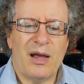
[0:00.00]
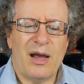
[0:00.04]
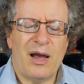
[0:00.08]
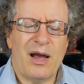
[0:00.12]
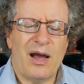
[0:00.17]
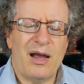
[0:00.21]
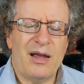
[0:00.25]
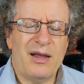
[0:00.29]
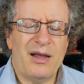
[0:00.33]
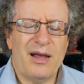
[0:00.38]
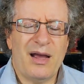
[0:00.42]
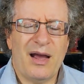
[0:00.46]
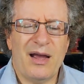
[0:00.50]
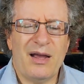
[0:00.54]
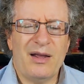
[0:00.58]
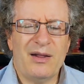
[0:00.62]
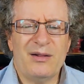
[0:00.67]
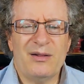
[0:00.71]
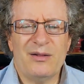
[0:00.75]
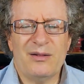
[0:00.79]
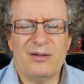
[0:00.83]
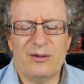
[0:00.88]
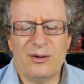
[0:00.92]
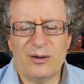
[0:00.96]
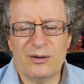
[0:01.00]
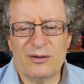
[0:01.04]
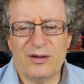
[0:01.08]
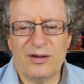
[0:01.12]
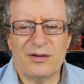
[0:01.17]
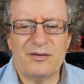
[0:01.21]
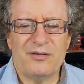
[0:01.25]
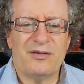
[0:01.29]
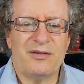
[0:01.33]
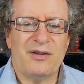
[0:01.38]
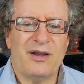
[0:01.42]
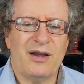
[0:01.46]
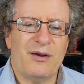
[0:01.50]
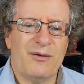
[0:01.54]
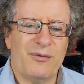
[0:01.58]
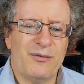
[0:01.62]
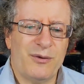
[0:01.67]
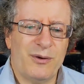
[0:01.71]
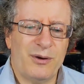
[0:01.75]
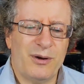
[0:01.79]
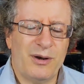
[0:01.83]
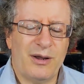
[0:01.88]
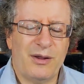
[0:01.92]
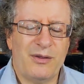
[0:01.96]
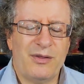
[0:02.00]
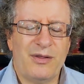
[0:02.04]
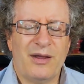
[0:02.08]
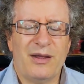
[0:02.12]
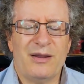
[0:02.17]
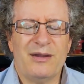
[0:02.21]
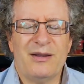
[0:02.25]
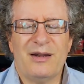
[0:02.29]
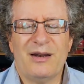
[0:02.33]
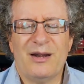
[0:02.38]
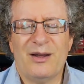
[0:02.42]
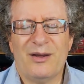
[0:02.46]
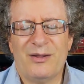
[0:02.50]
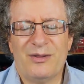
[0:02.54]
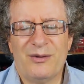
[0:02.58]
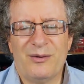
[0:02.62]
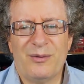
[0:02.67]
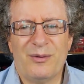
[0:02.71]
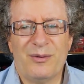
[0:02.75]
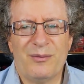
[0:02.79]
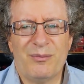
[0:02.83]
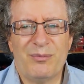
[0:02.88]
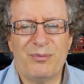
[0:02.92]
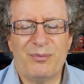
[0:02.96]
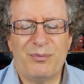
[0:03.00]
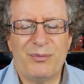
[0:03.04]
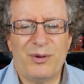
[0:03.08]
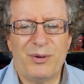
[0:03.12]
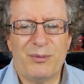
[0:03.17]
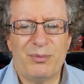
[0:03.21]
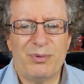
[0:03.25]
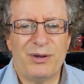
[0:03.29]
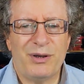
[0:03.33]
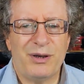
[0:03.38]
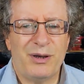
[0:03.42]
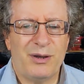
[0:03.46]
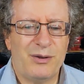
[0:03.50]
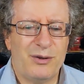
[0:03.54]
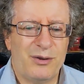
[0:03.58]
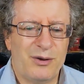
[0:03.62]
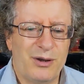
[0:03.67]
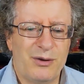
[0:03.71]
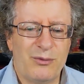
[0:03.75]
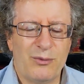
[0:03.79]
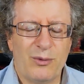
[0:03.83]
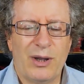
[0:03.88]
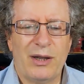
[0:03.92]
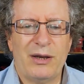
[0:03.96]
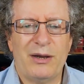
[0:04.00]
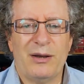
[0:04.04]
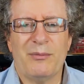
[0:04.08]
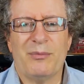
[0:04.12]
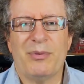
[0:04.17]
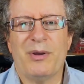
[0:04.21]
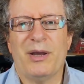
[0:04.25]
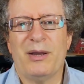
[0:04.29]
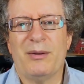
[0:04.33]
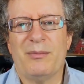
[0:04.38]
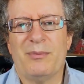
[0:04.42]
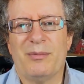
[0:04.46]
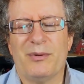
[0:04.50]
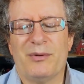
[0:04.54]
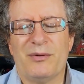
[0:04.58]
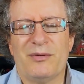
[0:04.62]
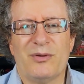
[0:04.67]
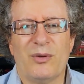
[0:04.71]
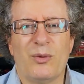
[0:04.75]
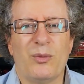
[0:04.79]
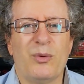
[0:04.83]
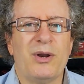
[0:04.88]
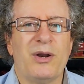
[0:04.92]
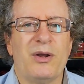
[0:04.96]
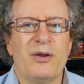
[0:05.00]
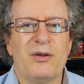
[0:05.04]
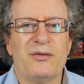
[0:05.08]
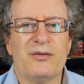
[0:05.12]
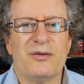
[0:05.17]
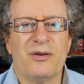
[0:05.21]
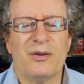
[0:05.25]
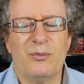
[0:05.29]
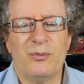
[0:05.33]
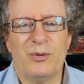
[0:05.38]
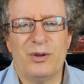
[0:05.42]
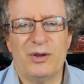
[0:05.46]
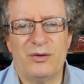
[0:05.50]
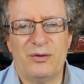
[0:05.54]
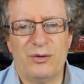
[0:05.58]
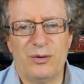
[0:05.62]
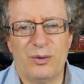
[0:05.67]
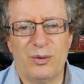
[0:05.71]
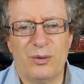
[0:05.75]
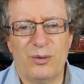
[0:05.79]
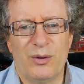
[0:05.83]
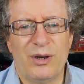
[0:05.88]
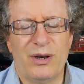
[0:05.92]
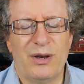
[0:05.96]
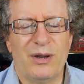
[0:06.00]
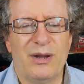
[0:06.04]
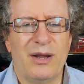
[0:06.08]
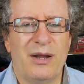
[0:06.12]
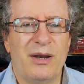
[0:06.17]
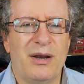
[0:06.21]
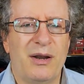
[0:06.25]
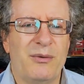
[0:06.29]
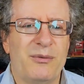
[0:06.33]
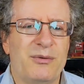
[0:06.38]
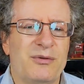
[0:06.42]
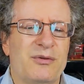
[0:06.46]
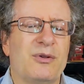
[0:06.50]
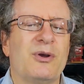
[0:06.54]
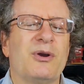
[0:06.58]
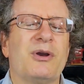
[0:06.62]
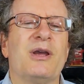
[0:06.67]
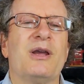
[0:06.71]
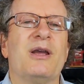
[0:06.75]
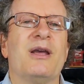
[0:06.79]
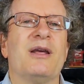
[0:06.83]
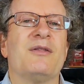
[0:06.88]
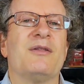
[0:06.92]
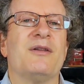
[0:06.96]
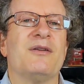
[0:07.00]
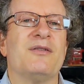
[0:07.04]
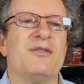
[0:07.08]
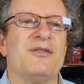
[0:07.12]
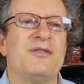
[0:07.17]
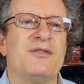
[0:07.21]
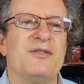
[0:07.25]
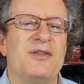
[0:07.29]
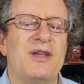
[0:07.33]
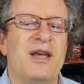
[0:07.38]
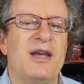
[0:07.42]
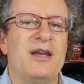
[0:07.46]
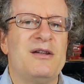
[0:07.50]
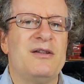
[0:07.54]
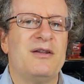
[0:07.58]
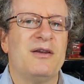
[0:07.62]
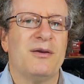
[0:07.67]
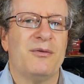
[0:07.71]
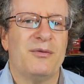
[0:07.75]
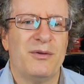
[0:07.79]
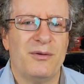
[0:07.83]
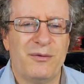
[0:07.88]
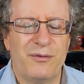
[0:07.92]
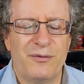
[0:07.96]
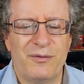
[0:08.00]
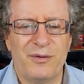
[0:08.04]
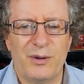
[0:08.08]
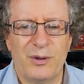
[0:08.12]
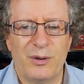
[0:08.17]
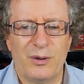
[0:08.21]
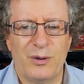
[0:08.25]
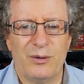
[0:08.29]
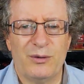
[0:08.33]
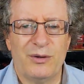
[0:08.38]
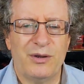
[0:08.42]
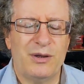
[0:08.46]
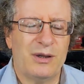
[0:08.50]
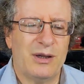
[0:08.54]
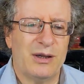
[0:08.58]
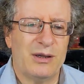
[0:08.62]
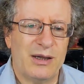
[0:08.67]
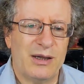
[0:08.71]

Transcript: I looked at Stanford and I thought, you know, they're plenty good at writing papers, so what else can we do? And I was looking at the state of the field in the